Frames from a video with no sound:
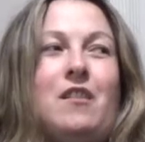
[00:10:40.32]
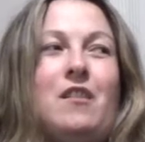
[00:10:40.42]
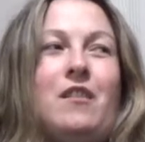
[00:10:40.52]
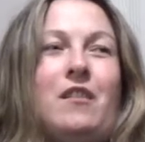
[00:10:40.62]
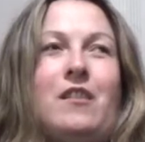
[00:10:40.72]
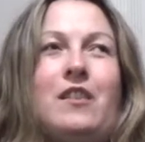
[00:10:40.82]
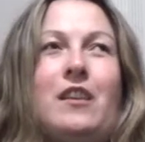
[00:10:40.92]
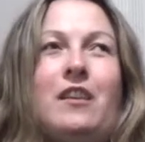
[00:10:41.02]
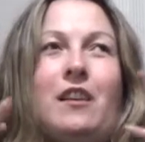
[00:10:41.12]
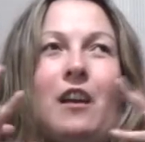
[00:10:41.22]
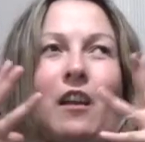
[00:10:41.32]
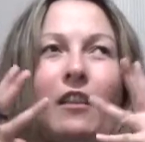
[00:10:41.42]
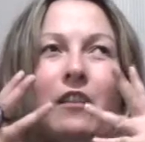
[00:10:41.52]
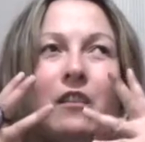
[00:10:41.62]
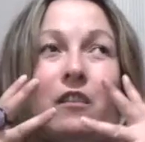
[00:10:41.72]
The skin
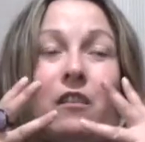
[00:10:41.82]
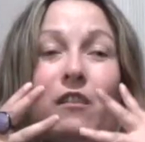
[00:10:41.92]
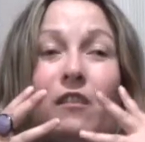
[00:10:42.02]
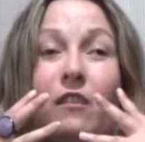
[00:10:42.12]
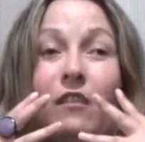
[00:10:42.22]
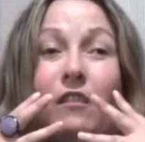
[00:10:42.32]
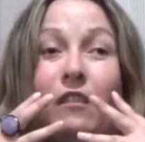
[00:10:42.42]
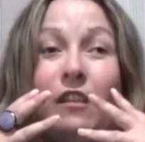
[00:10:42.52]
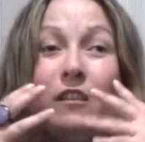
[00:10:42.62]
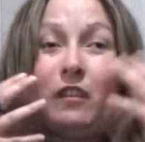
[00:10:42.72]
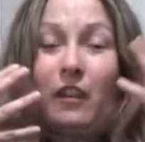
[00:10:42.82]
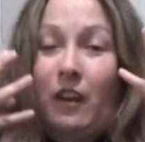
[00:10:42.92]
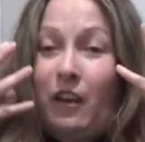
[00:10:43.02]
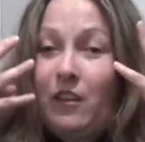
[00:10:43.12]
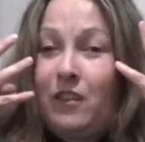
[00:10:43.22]
can't, and the
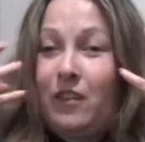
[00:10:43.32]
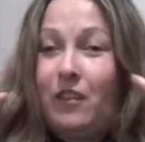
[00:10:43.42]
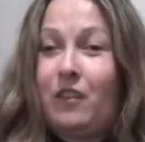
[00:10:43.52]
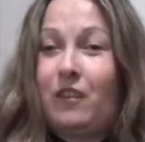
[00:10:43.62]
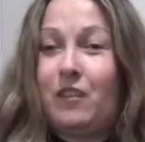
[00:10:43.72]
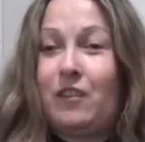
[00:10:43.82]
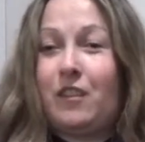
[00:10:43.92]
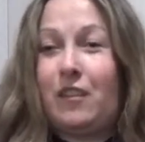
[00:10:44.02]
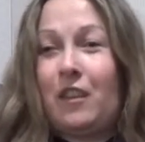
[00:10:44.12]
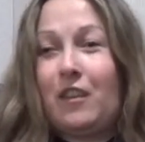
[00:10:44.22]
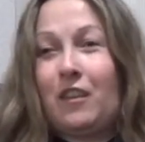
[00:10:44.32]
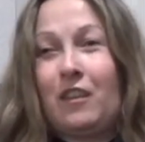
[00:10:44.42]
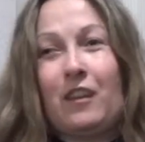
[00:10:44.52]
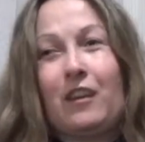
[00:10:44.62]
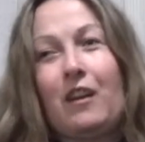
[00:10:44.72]
eyes and that
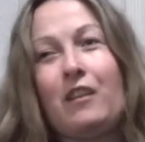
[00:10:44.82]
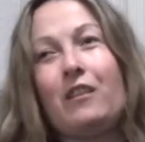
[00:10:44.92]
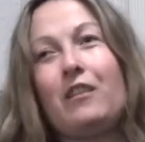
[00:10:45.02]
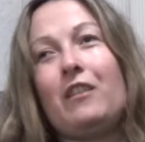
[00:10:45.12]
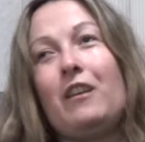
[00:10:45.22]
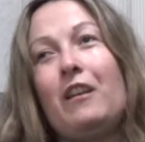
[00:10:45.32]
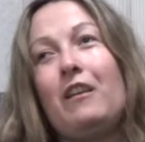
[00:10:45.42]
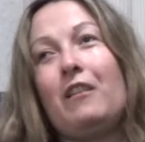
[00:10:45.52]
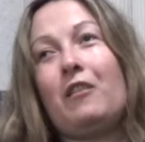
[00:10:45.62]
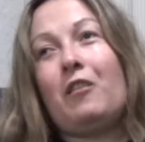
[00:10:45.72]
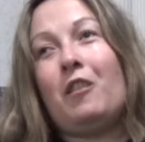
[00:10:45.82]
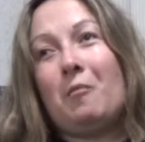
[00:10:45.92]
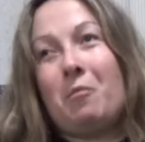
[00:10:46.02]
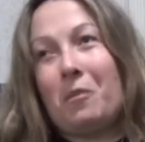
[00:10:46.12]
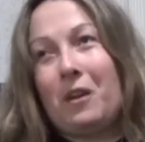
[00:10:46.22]
they can't
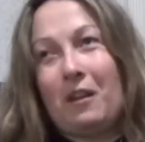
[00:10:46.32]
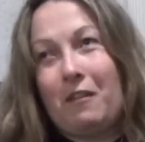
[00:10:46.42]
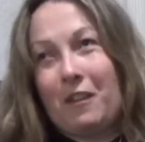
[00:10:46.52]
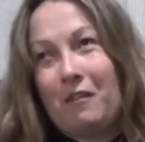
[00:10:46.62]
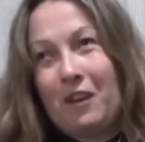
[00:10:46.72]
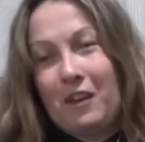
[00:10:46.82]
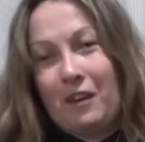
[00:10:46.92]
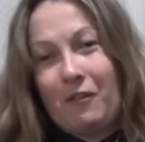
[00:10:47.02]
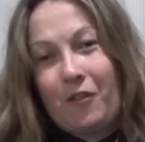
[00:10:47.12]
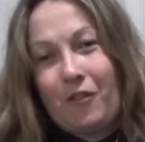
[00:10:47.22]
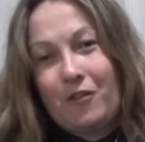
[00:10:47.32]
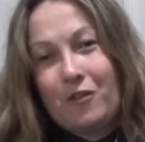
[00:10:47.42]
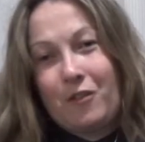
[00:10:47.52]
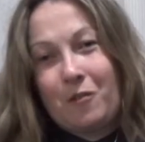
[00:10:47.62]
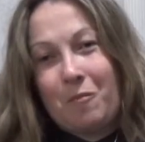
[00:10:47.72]
cope with having makeup on
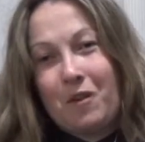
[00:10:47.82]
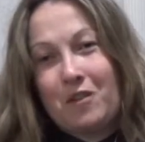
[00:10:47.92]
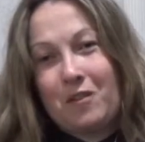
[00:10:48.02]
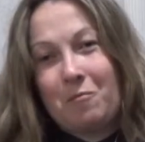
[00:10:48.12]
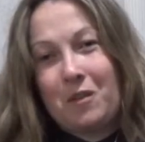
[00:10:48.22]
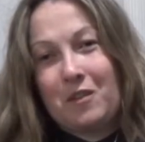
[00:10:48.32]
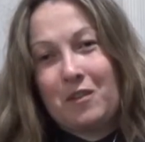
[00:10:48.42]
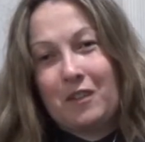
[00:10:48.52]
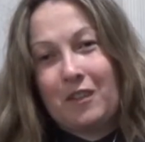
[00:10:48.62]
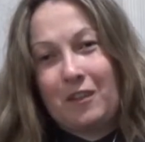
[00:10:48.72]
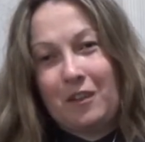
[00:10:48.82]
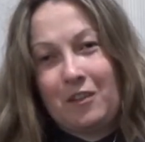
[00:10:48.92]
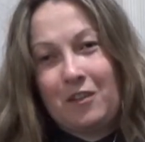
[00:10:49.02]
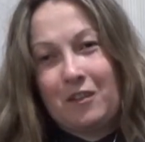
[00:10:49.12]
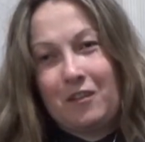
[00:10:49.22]
so much as the
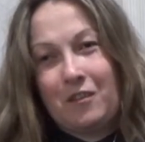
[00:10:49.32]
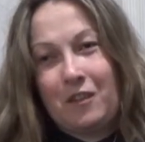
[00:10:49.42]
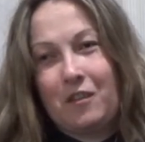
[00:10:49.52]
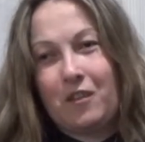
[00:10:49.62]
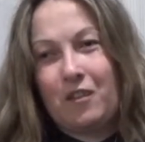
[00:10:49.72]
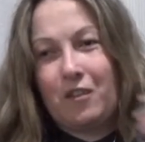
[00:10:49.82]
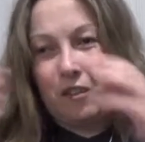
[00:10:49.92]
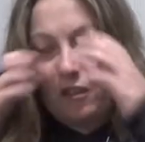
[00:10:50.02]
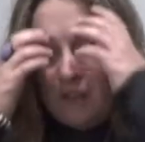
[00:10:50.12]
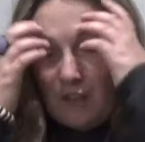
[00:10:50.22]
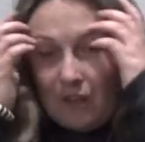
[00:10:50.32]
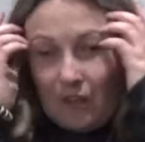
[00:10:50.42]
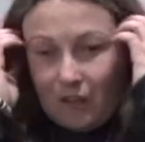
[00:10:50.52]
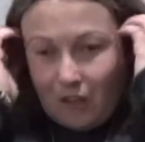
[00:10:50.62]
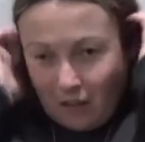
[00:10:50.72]
Kardashians wears,
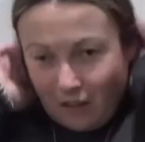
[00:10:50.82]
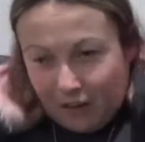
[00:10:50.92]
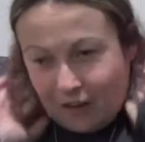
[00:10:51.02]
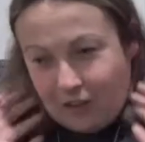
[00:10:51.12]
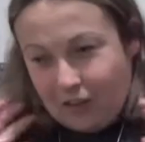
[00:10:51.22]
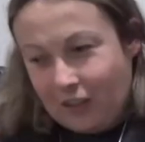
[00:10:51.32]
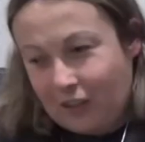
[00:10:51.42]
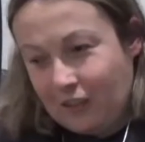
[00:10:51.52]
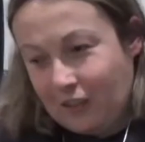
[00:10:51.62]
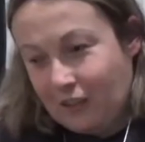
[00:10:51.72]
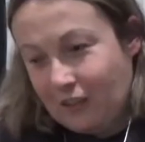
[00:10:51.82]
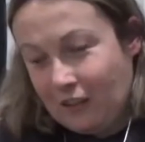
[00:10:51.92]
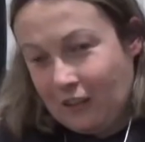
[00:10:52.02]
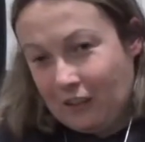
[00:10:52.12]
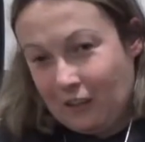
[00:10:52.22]
I think.
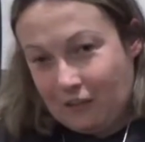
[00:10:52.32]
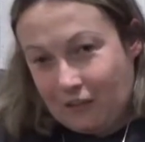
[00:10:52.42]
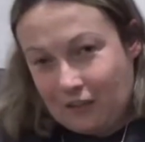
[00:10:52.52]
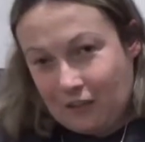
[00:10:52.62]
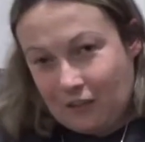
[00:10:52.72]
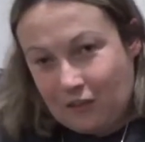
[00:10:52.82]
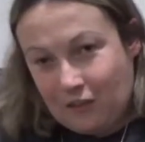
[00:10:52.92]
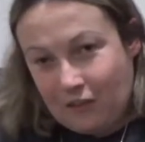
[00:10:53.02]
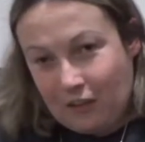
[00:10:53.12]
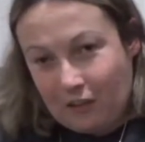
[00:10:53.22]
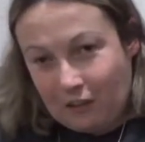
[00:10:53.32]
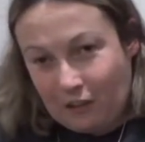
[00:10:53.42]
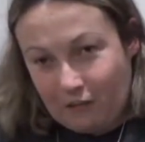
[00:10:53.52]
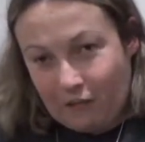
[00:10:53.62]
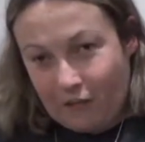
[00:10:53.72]
And hair extension, hair
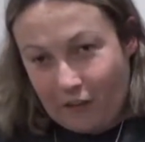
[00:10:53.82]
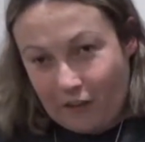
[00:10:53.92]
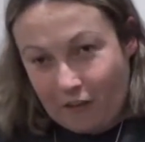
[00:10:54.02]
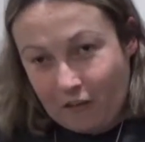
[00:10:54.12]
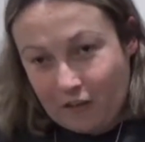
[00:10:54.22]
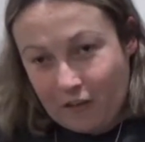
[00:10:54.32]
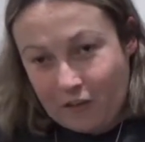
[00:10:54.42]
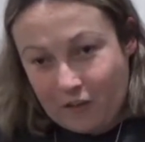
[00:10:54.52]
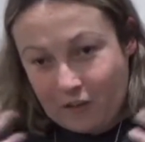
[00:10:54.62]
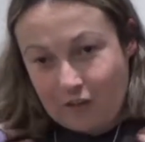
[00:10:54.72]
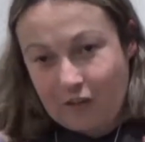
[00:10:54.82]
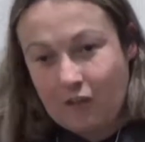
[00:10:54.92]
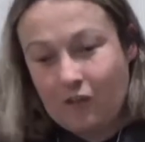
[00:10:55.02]
can fall out also